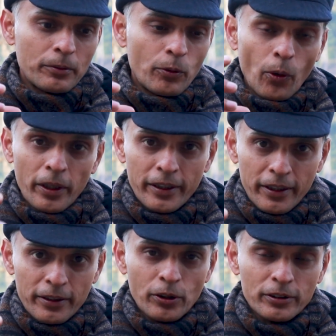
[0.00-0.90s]

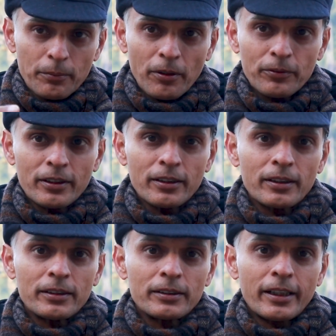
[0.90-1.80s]
qualities or some of
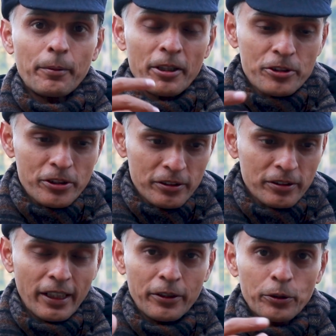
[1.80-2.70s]
the
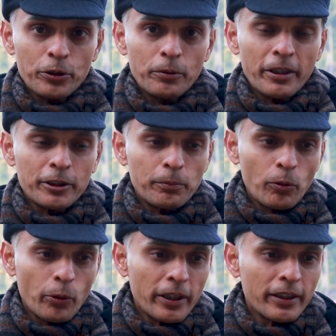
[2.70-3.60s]
dimensions that you should be
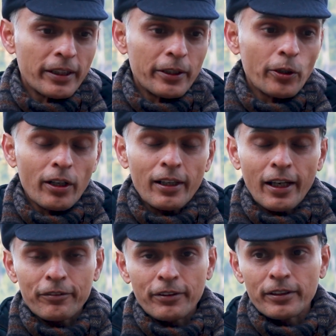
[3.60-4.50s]
exploring in your
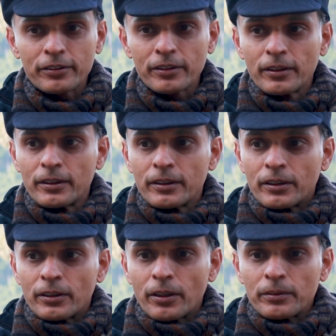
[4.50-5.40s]
life is,
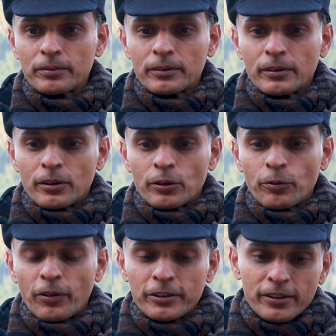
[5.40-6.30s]
the
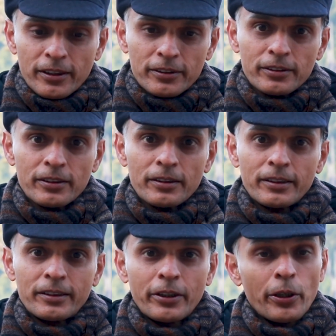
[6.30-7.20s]
first is
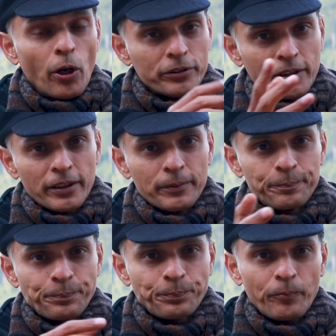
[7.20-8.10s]
curiosity.
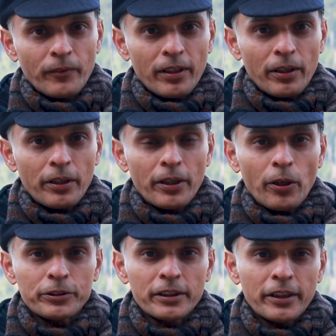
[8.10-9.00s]

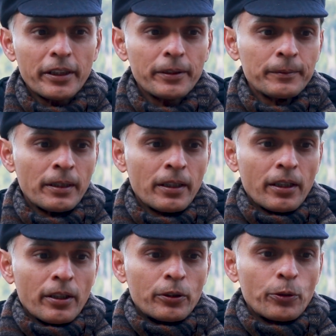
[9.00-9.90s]
Curiosity
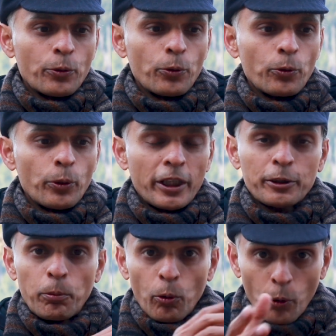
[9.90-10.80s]
to
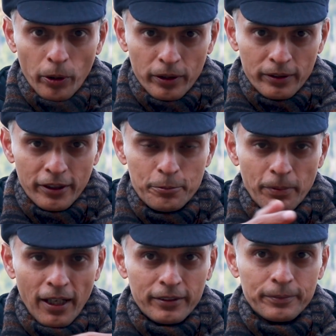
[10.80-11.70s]
explore this
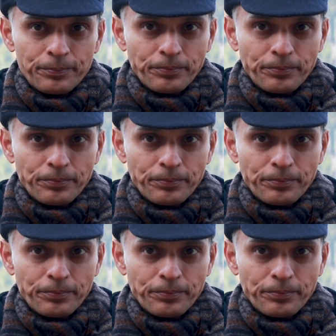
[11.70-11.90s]
path,